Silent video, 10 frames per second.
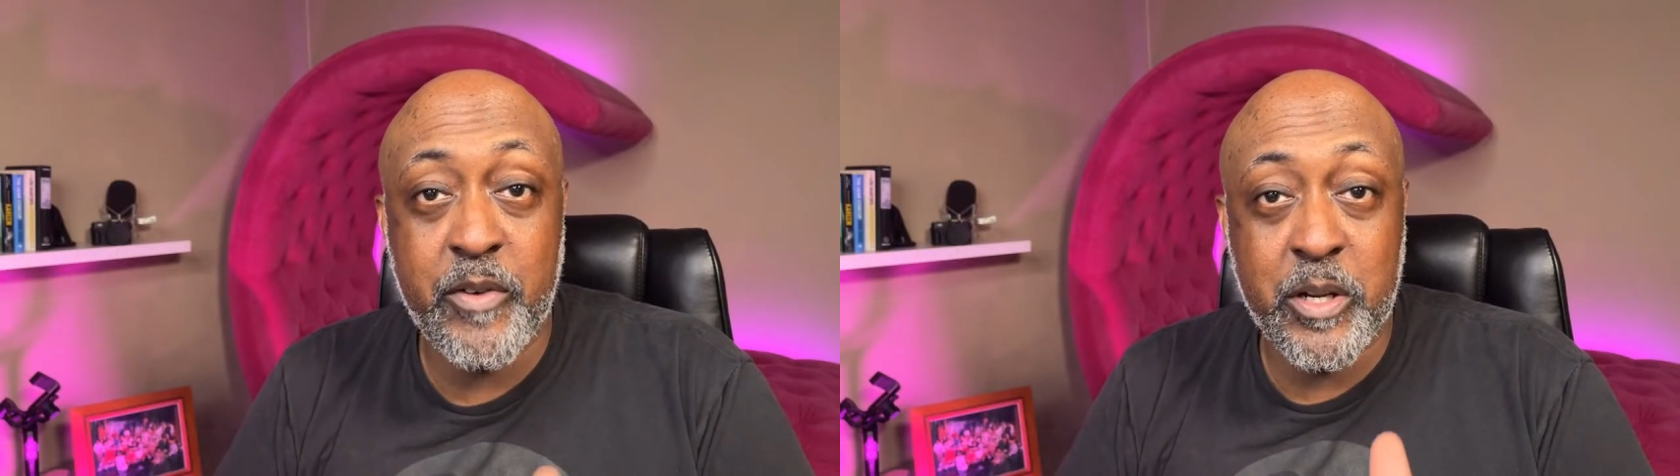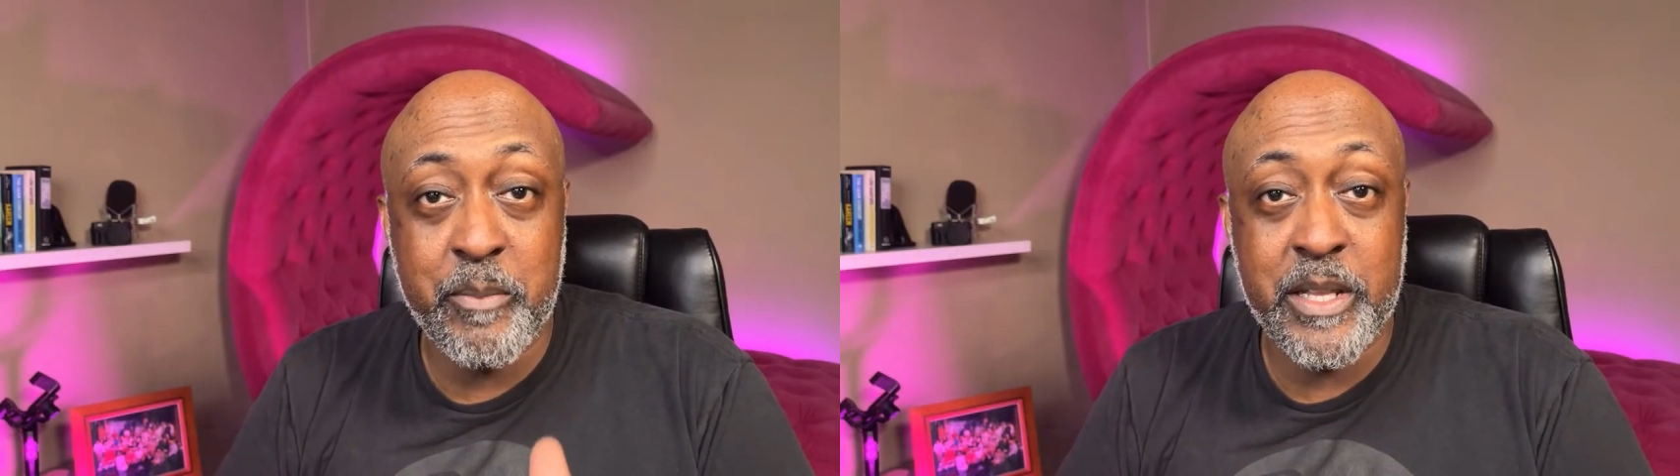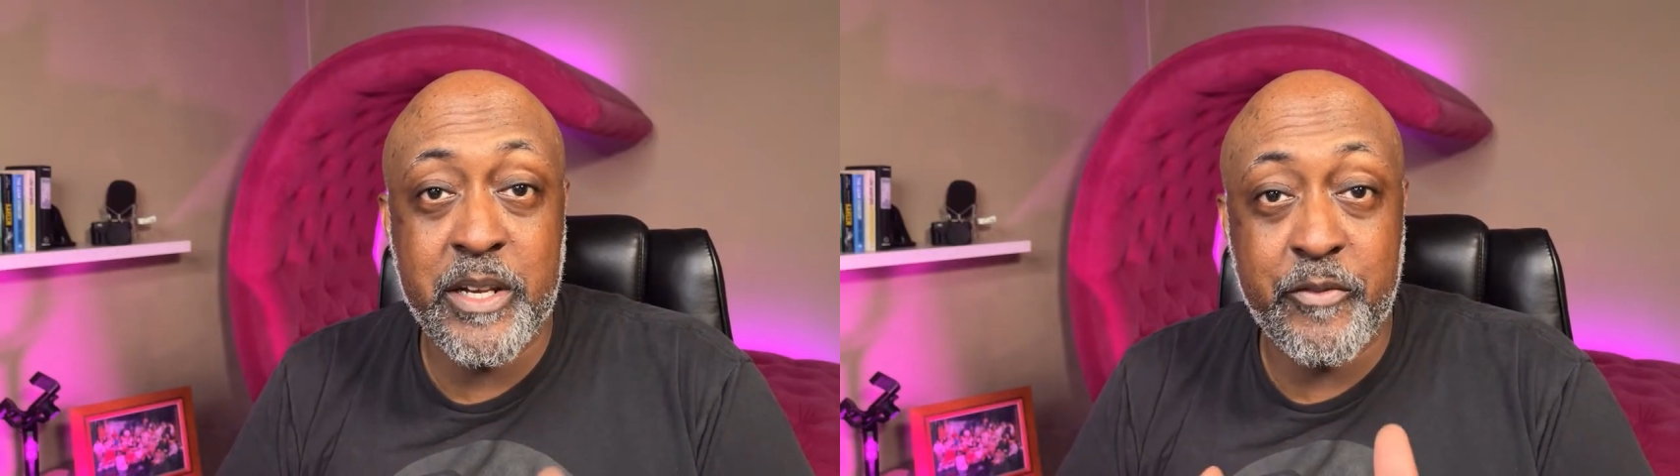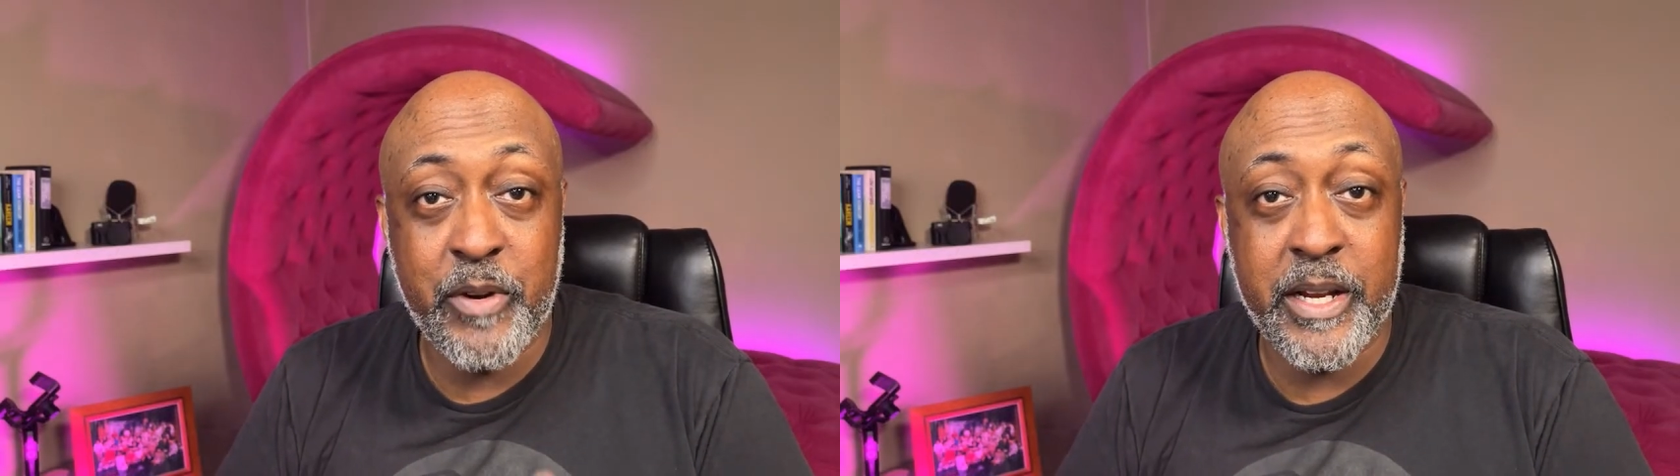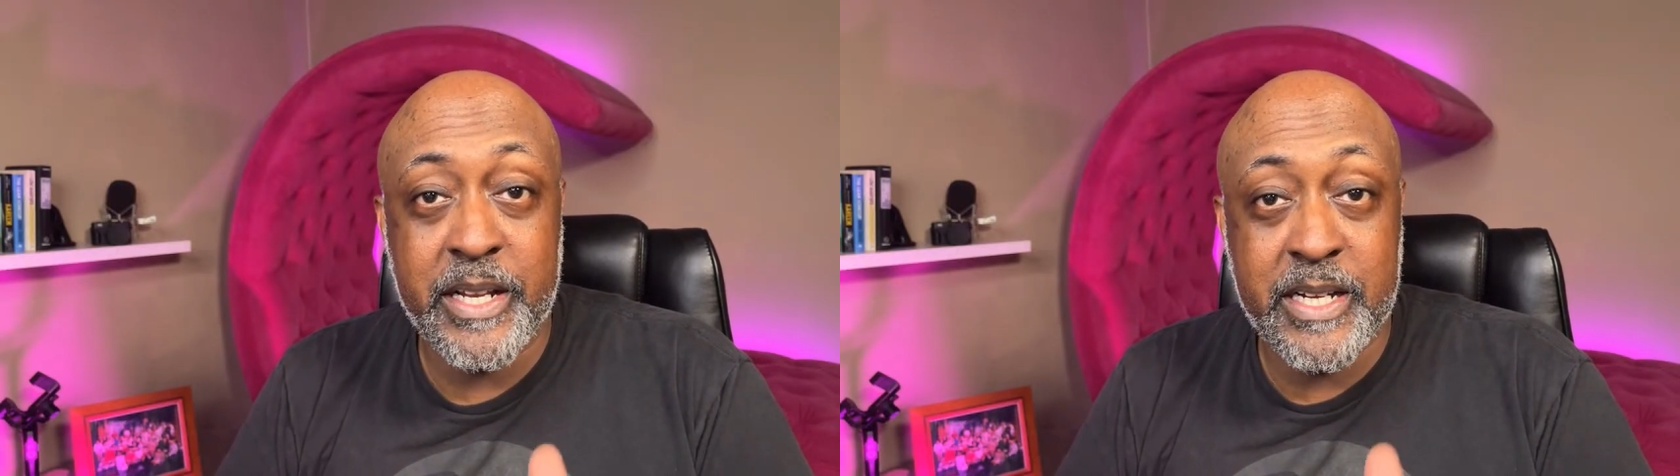committed a
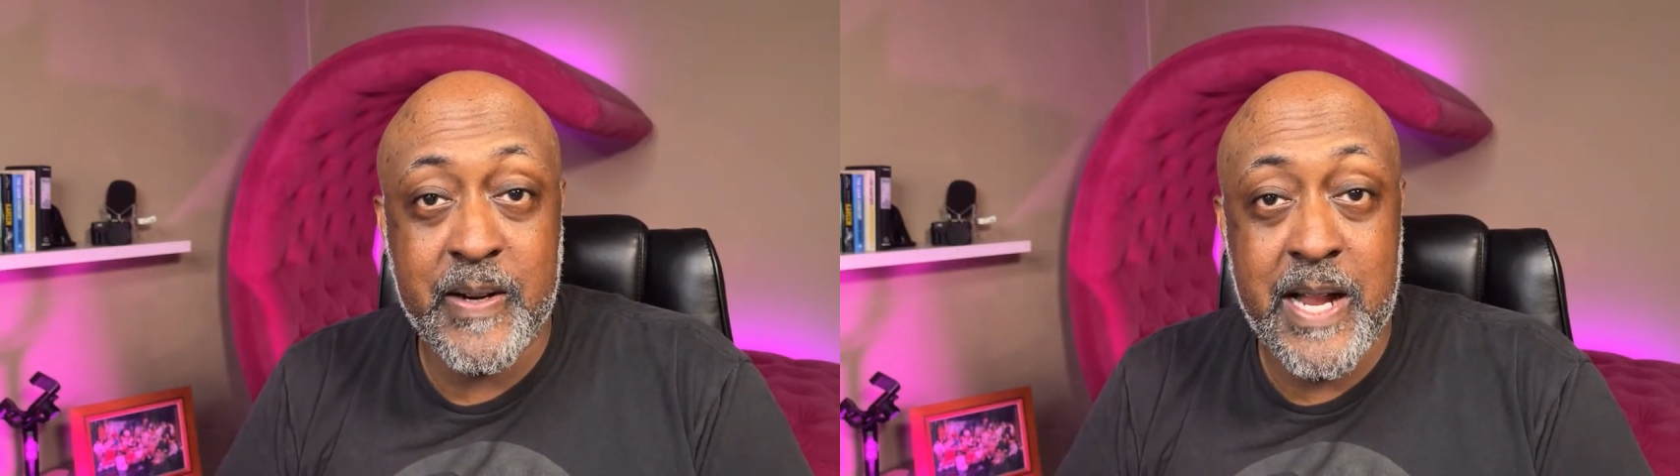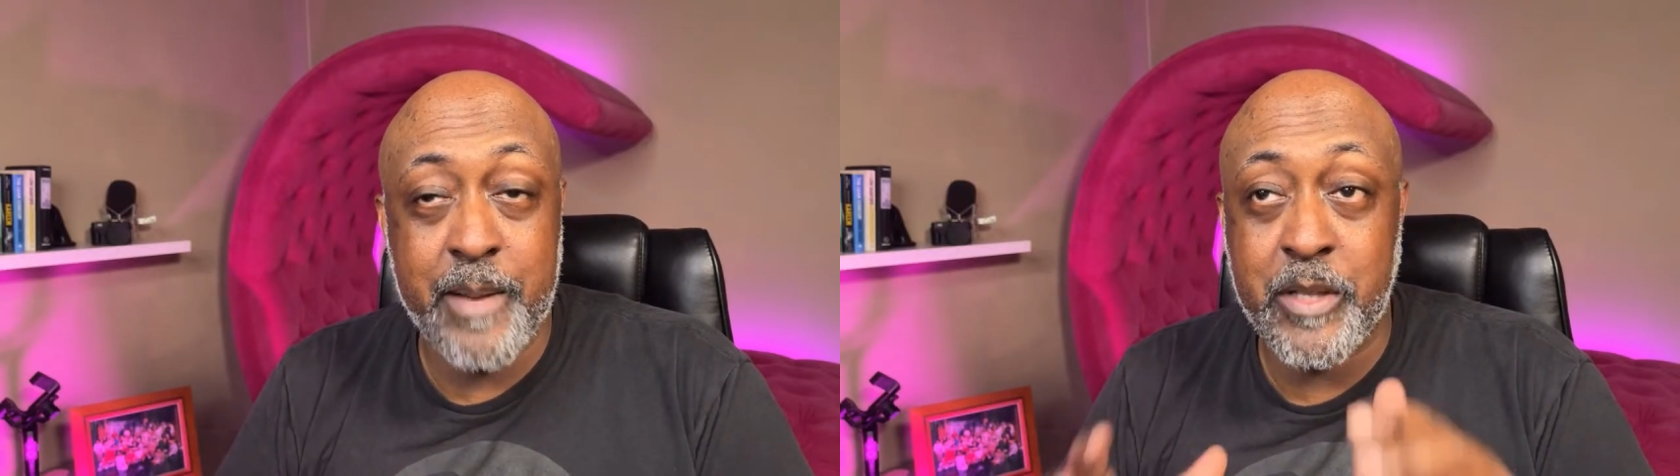freaking crime.